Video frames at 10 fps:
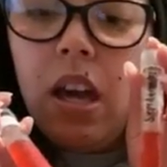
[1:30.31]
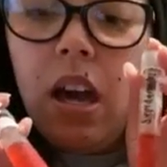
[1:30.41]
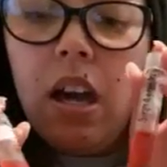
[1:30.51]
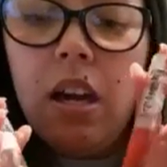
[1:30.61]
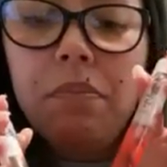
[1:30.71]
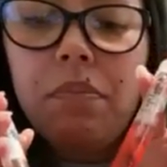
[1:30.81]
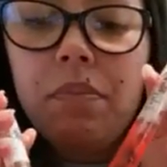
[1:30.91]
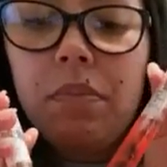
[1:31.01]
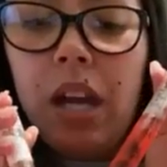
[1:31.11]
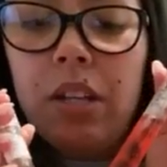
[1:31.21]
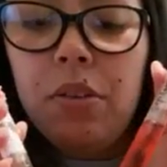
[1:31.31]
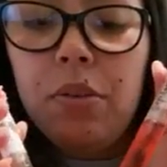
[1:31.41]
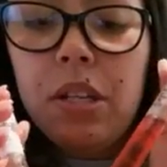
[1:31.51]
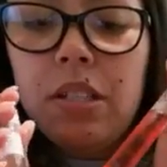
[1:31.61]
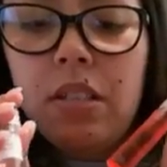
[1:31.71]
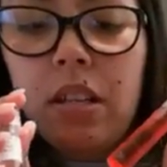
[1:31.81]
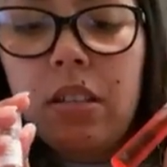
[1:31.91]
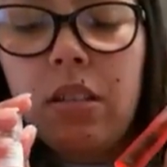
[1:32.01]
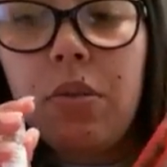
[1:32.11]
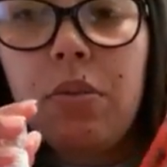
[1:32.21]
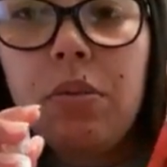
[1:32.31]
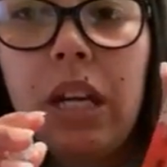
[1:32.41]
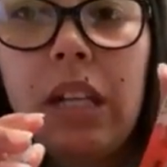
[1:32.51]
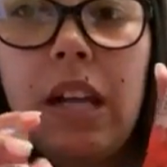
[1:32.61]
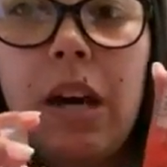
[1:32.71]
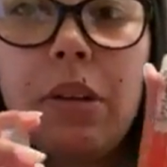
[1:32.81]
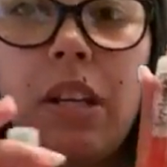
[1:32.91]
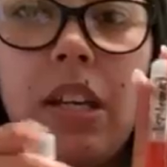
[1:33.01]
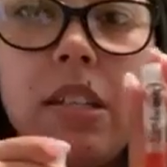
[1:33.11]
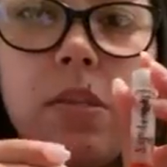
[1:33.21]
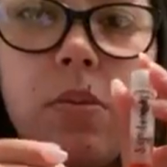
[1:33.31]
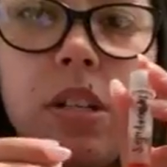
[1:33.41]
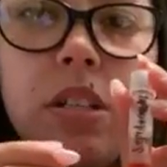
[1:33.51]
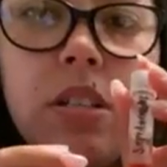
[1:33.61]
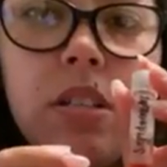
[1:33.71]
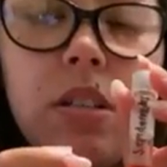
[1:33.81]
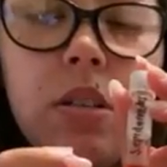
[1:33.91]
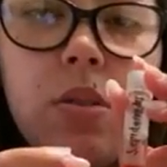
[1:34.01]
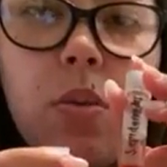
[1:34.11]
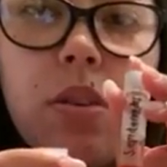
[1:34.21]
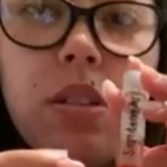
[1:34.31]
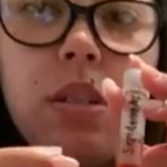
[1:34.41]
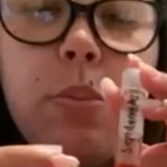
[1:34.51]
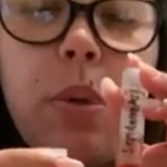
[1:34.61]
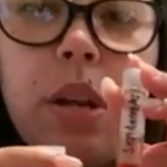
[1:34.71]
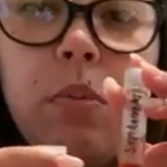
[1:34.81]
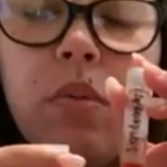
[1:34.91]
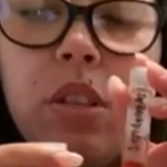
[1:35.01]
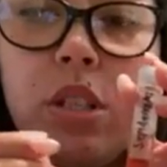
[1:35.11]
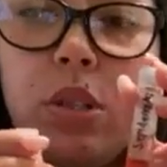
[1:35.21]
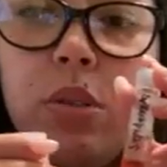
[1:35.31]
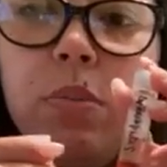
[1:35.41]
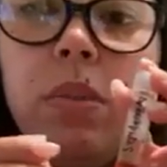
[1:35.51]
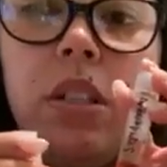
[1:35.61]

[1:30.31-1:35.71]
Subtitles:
I noticed that the only cloudiness was towards the bottom of the tube,